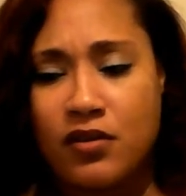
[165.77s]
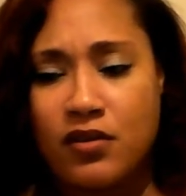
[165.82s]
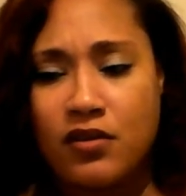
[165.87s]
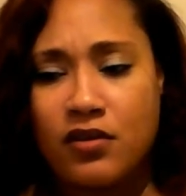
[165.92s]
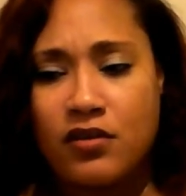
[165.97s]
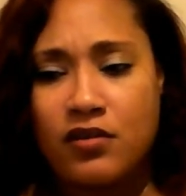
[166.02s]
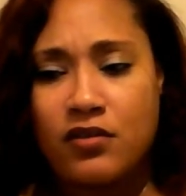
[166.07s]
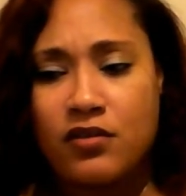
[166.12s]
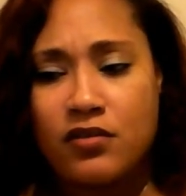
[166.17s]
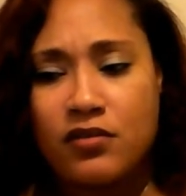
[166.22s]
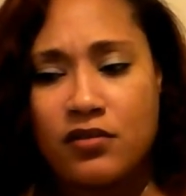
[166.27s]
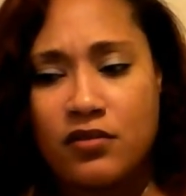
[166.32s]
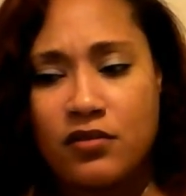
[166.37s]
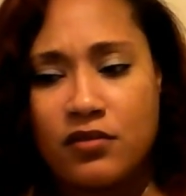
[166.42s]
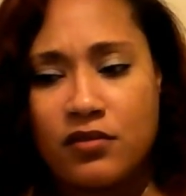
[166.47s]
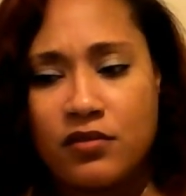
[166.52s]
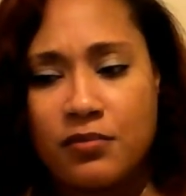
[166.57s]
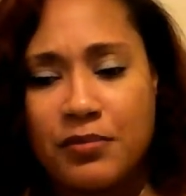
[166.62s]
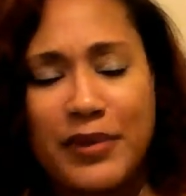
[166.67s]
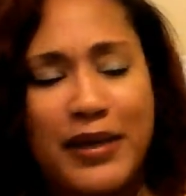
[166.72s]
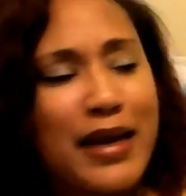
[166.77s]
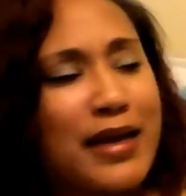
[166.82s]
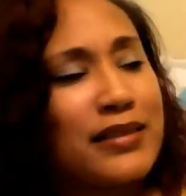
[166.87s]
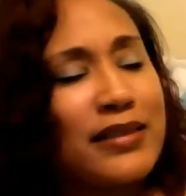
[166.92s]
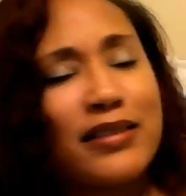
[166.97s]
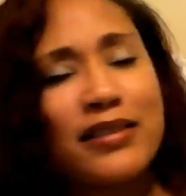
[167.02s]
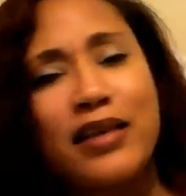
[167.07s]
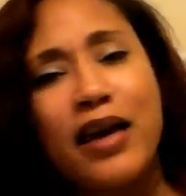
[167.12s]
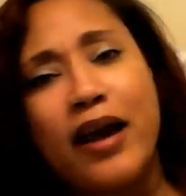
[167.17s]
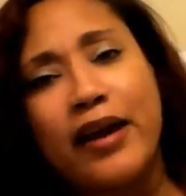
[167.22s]
They
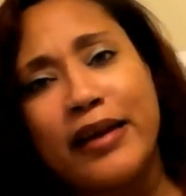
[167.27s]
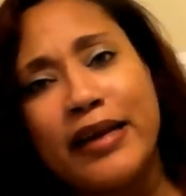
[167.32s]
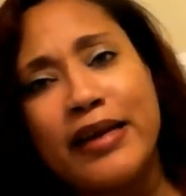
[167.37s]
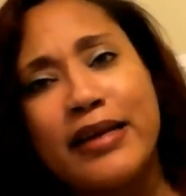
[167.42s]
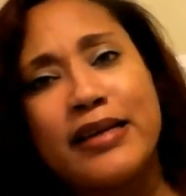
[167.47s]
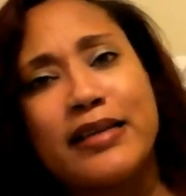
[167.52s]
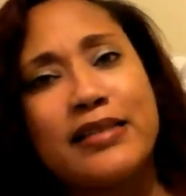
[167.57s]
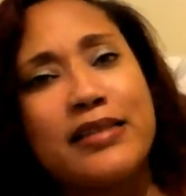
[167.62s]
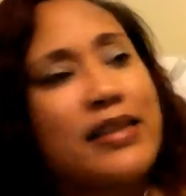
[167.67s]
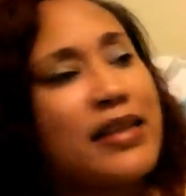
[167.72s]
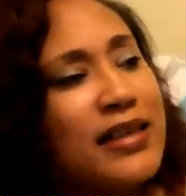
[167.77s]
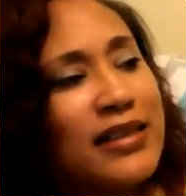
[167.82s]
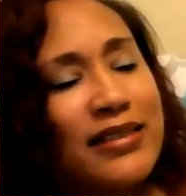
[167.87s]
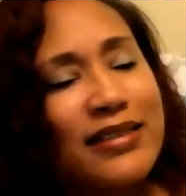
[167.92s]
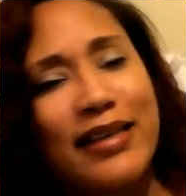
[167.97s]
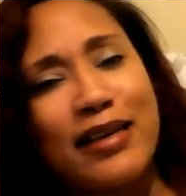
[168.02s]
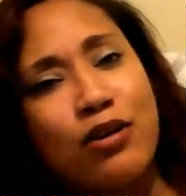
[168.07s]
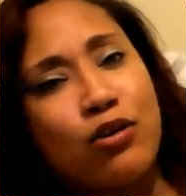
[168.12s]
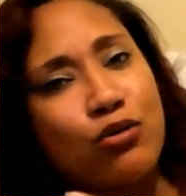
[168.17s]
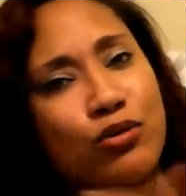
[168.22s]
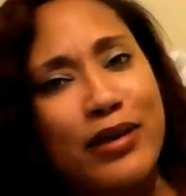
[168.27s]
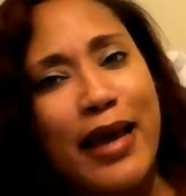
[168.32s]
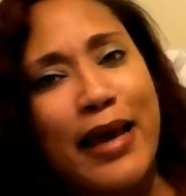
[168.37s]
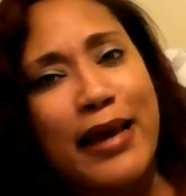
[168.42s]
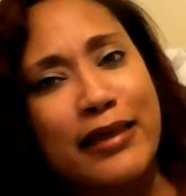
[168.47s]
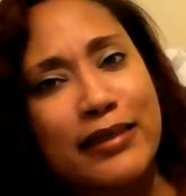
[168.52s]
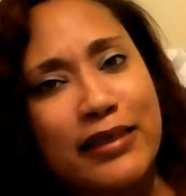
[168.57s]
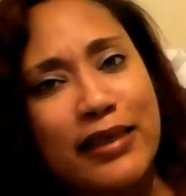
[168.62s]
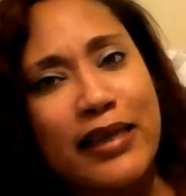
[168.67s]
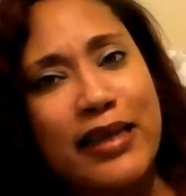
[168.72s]
gonna start eating things they don't
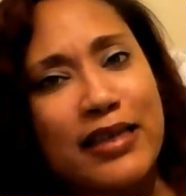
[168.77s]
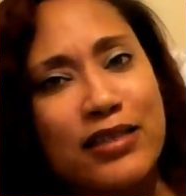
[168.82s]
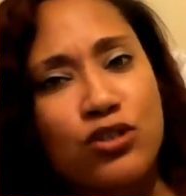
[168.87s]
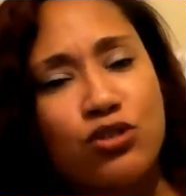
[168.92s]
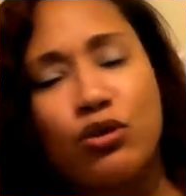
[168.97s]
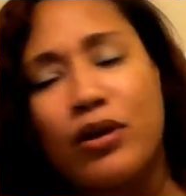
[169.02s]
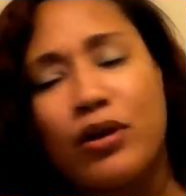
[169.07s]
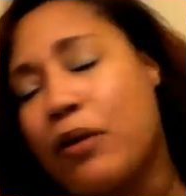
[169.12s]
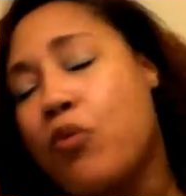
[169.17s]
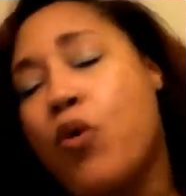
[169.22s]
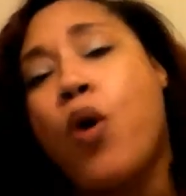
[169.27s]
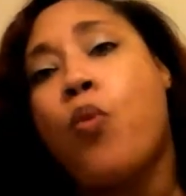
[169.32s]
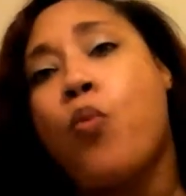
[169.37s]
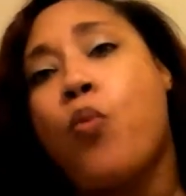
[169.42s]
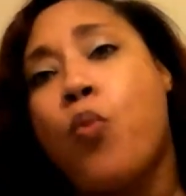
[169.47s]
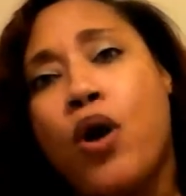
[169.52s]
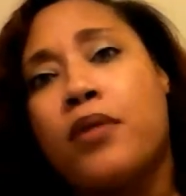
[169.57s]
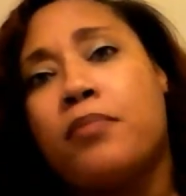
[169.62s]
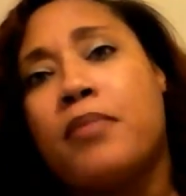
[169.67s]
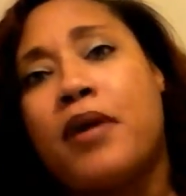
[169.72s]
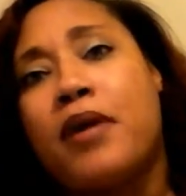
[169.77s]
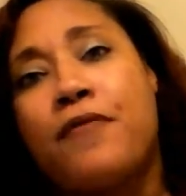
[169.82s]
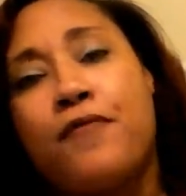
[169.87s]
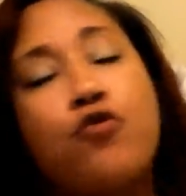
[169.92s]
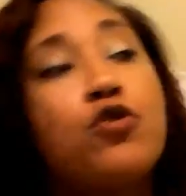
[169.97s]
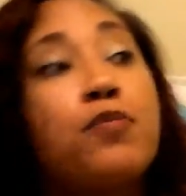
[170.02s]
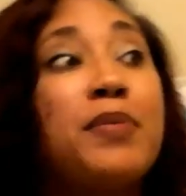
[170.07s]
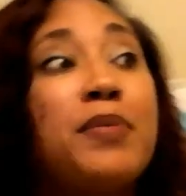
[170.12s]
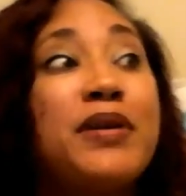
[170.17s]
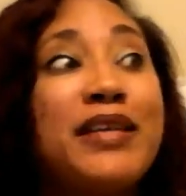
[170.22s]
like to eat, so they won't want my
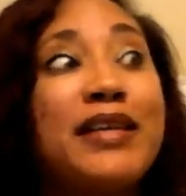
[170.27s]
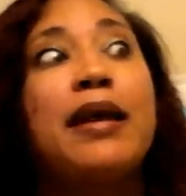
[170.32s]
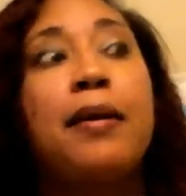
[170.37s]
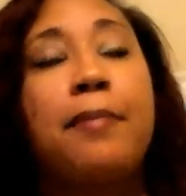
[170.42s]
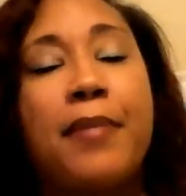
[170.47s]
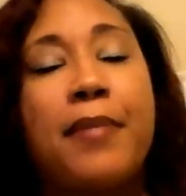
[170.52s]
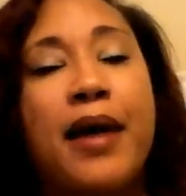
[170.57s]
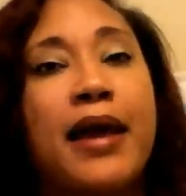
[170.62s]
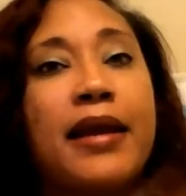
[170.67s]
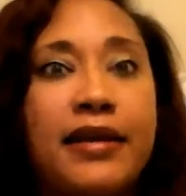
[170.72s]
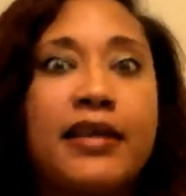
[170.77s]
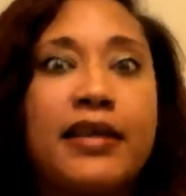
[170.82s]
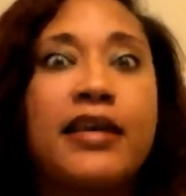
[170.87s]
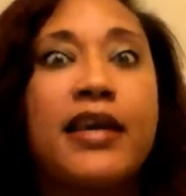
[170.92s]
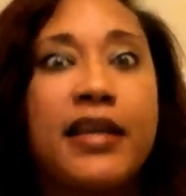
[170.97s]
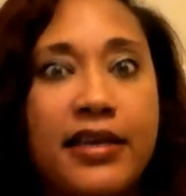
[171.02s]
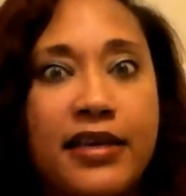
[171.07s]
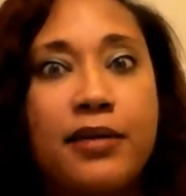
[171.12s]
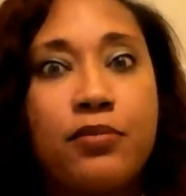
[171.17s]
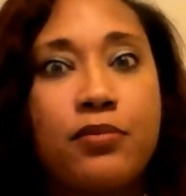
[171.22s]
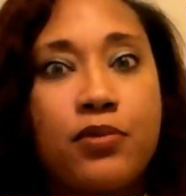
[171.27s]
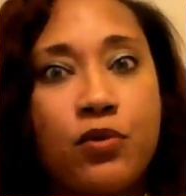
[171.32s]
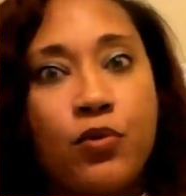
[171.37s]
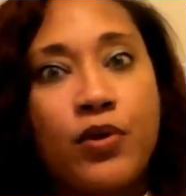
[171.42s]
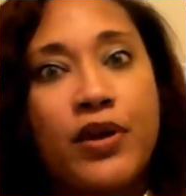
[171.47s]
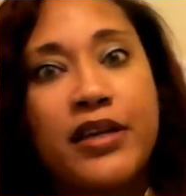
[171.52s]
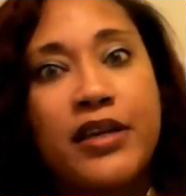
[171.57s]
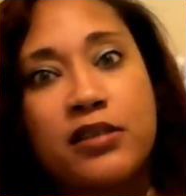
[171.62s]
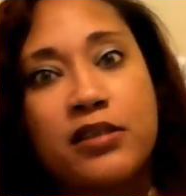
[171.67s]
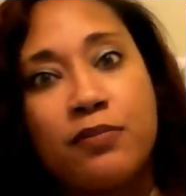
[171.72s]
food, but then I might get them
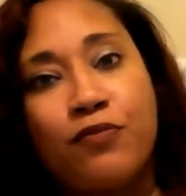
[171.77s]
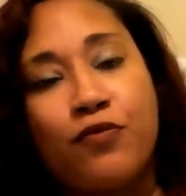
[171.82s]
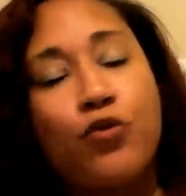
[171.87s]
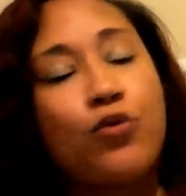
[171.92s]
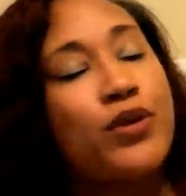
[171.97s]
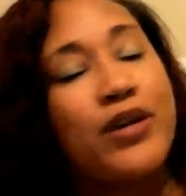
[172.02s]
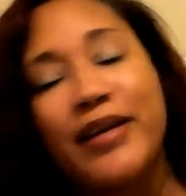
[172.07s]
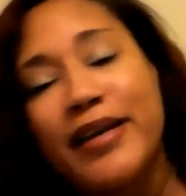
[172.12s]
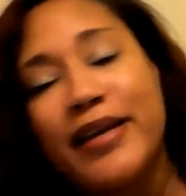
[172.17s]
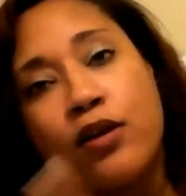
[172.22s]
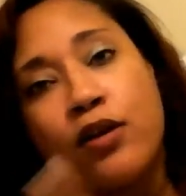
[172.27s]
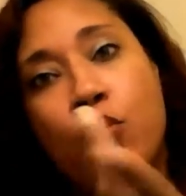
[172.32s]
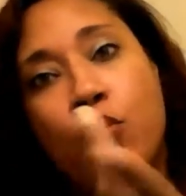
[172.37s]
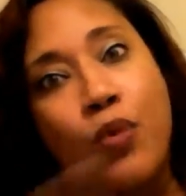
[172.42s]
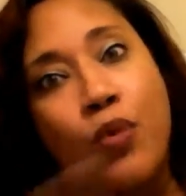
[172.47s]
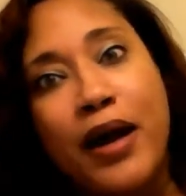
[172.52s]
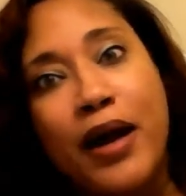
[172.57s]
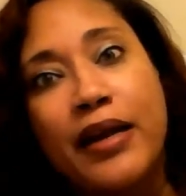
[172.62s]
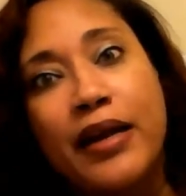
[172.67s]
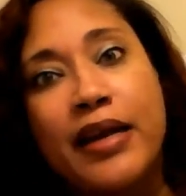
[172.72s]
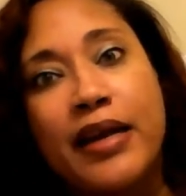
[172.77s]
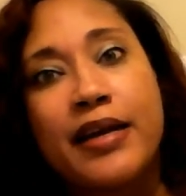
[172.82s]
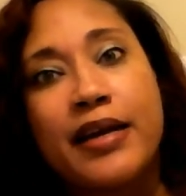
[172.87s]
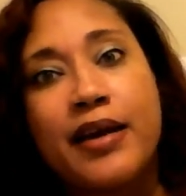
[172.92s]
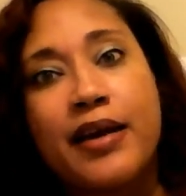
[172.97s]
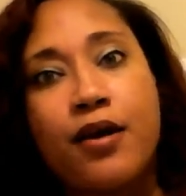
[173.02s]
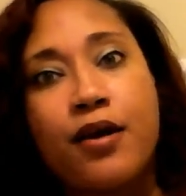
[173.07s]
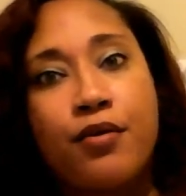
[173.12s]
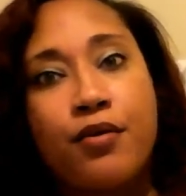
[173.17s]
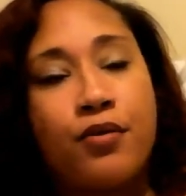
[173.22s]
to eat some food that they don't want to eat
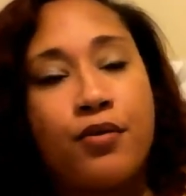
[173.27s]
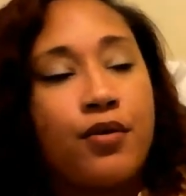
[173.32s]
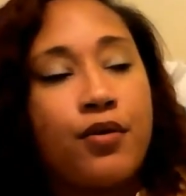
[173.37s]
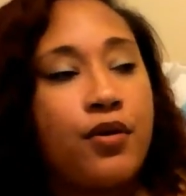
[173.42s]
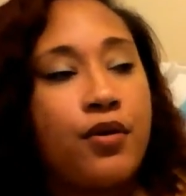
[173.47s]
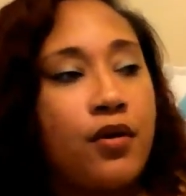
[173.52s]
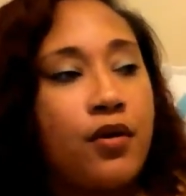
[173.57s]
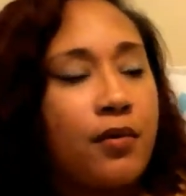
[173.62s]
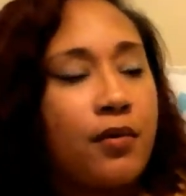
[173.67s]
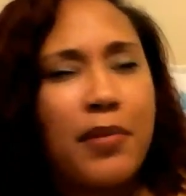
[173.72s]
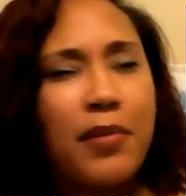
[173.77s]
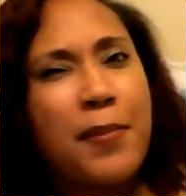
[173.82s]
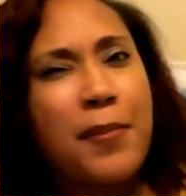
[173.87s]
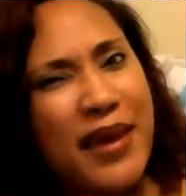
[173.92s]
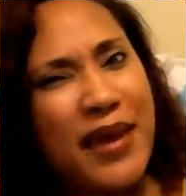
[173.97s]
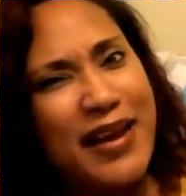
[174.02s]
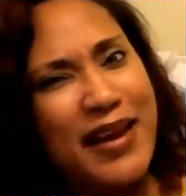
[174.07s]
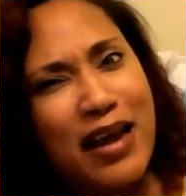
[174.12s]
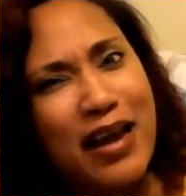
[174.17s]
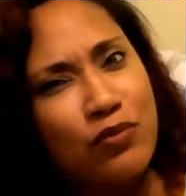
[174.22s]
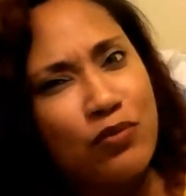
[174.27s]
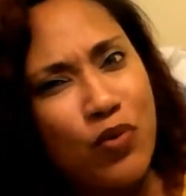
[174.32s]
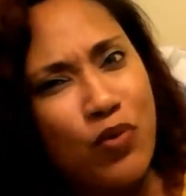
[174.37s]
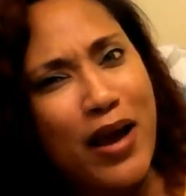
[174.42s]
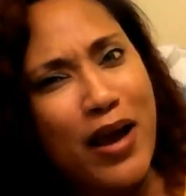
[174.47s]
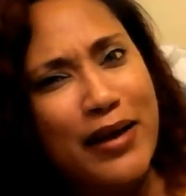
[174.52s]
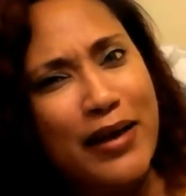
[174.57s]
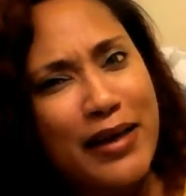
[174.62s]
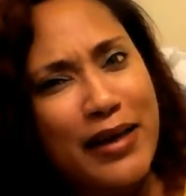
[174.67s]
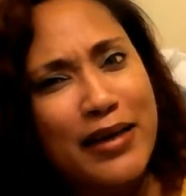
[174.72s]
now. But me don't
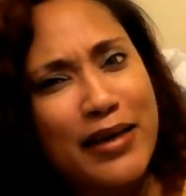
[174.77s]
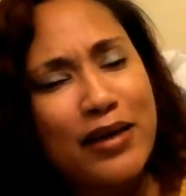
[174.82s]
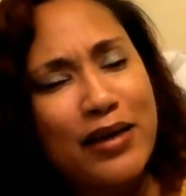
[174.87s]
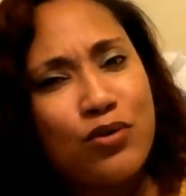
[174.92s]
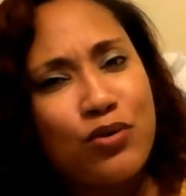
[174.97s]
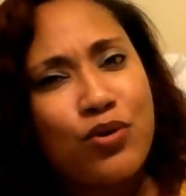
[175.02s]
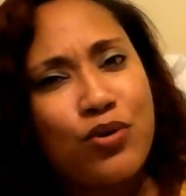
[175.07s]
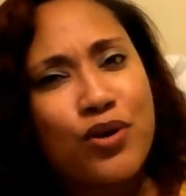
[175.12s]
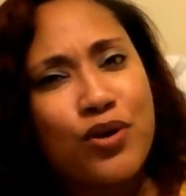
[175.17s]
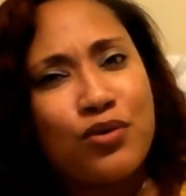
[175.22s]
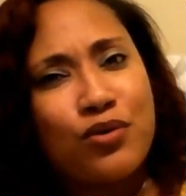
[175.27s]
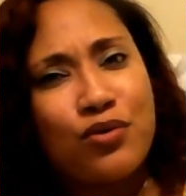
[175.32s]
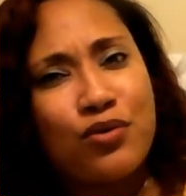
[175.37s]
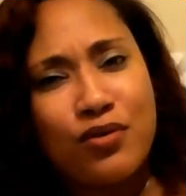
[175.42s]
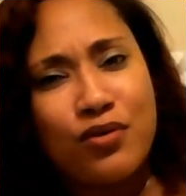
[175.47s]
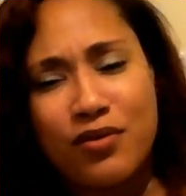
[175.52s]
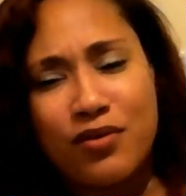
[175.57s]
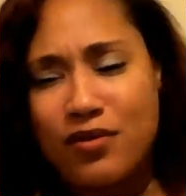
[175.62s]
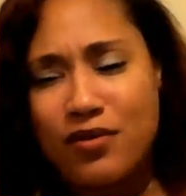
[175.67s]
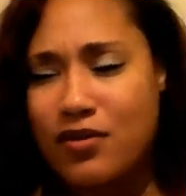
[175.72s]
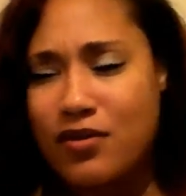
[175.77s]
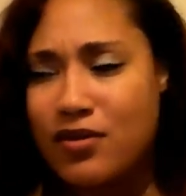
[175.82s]
want to eat at all, you know?